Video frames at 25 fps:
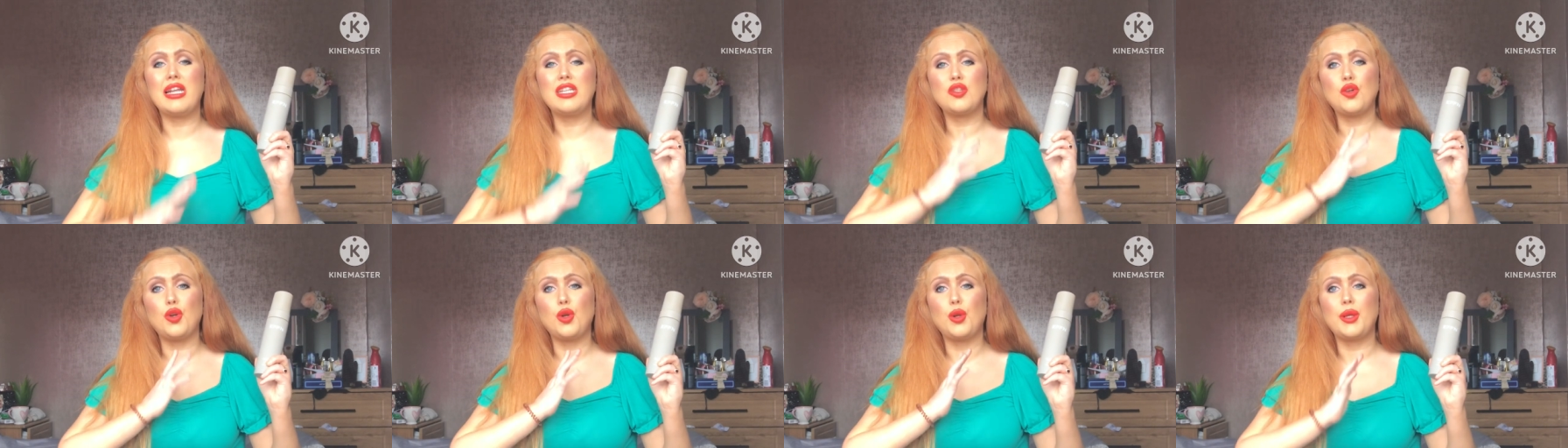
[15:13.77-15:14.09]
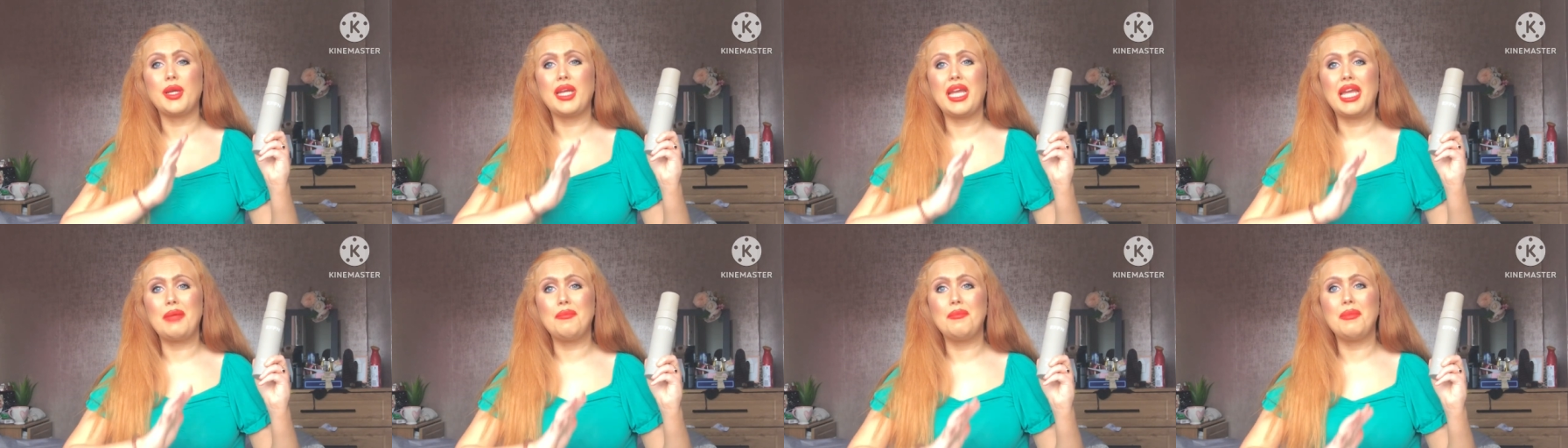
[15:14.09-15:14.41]
it's
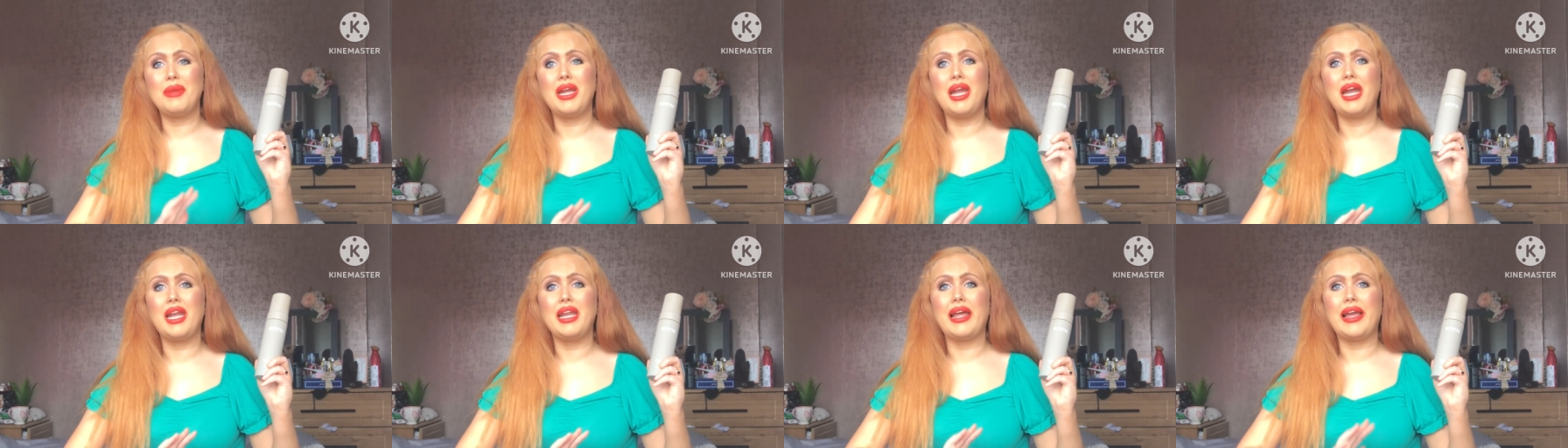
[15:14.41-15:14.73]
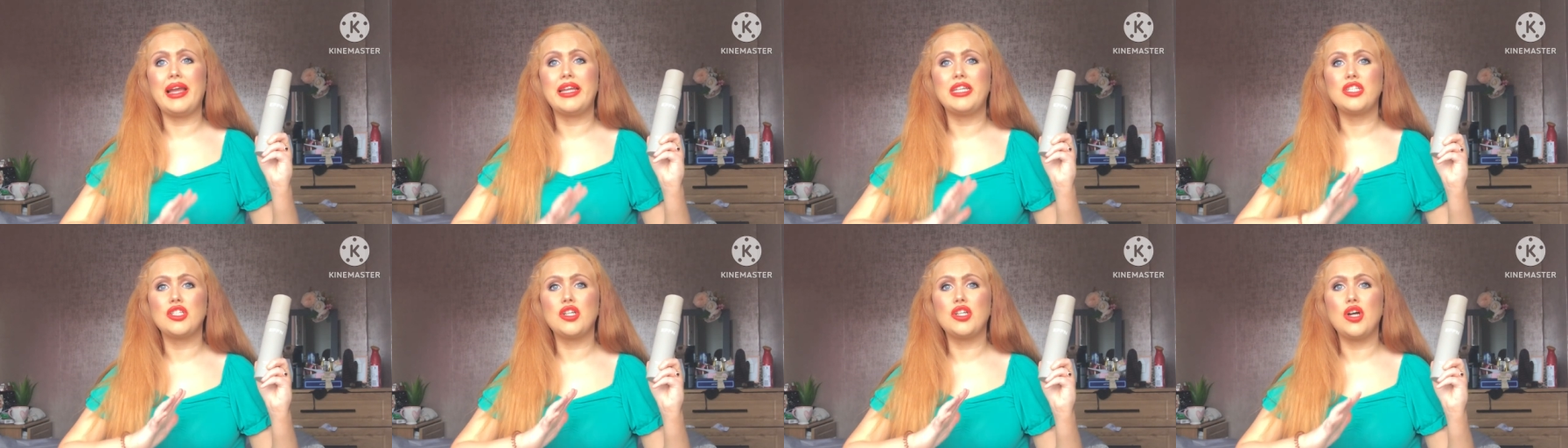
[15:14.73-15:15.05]
going to give me a
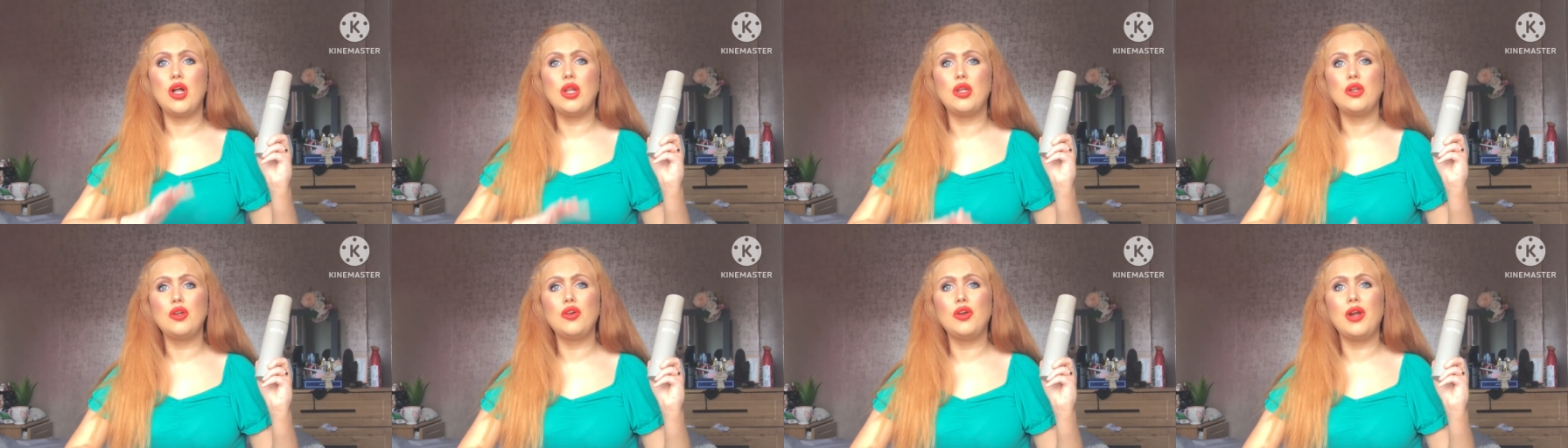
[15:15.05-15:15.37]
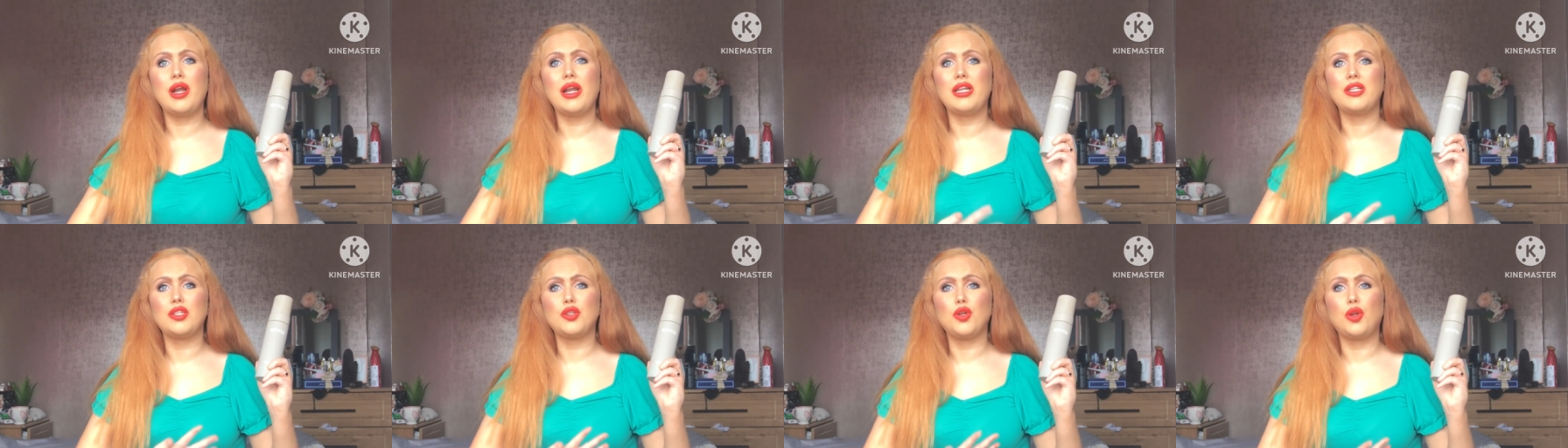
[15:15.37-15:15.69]
nice colour
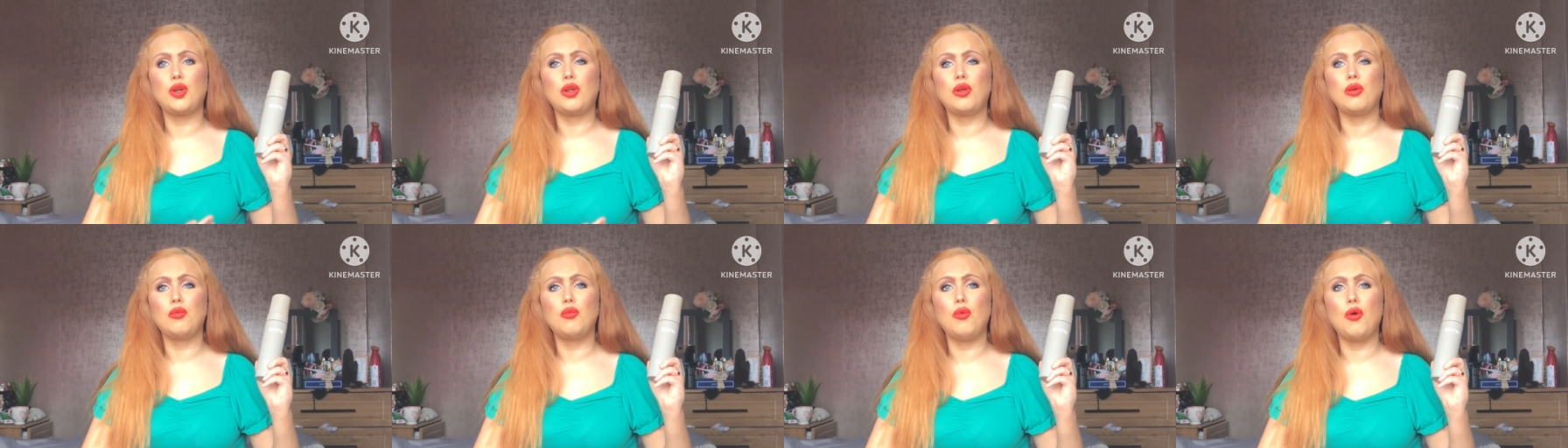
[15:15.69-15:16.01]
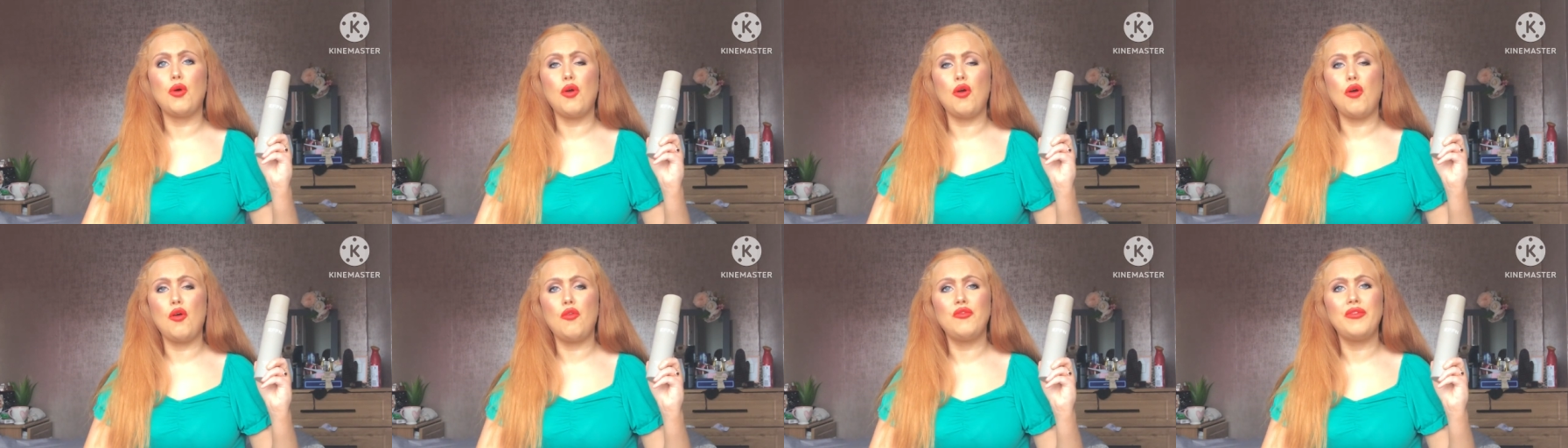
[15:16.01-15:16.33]
and it's going to
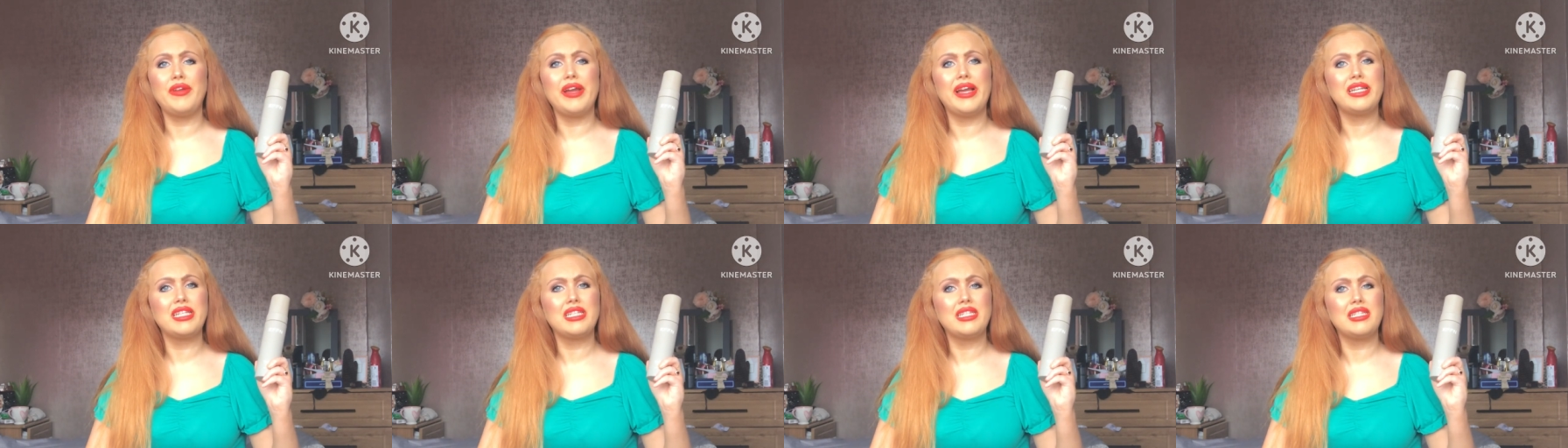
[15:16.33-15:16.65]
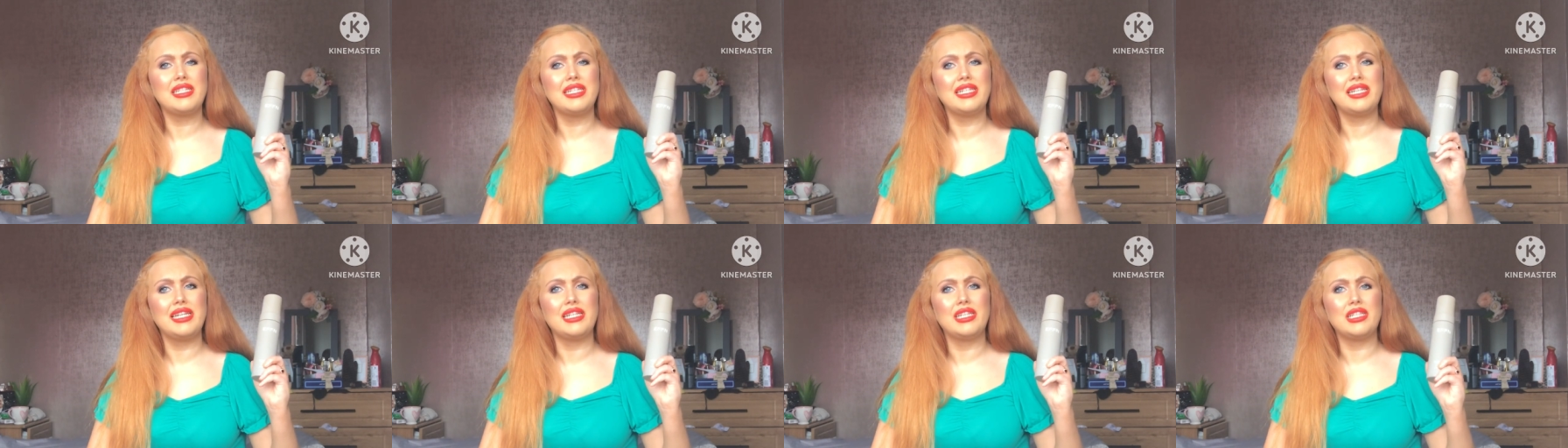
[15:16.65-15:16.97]
wear off
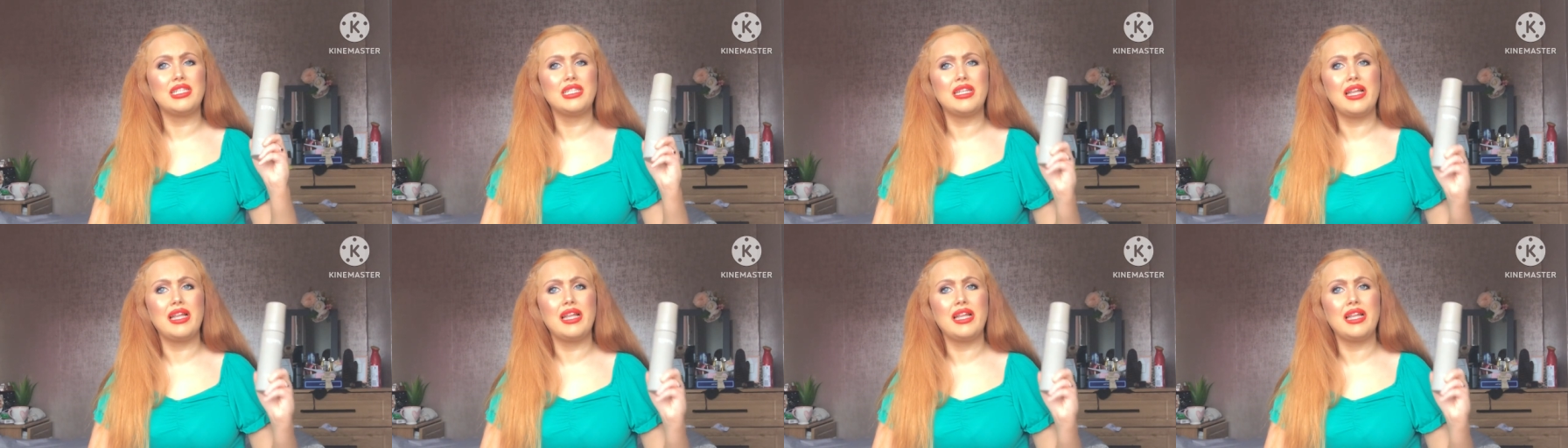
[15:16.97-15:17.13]
nicely and